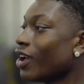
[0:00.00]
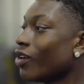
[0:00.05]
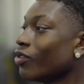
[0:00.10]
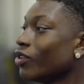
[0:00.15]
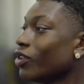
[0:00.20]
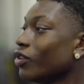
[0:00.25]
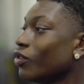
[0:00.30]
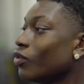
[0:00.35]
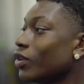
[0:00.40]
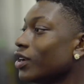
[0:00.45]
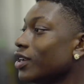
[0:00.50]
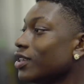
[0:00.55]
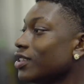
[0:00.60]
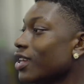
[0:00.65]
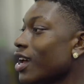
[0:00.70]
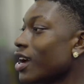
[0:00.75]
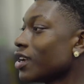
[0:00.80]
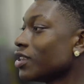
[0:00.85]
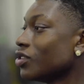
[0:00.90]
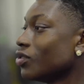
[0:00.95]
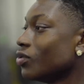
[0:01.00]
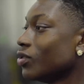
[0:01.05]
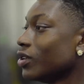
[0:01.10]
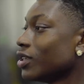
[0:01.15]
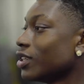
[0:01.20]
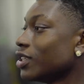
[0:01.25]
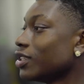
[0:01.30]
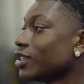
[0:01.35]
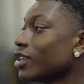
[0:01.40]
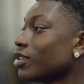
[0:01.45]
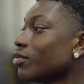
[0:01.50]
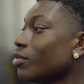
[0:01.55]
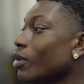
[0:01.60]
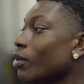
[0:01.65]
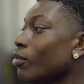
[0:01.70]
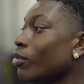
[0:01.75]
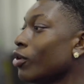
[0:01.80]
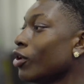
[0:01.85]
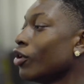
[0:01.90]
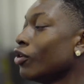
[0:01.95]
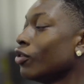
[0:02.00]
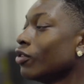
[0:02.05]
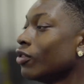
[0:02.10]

I really wanted Zach to win, cause that's my bro.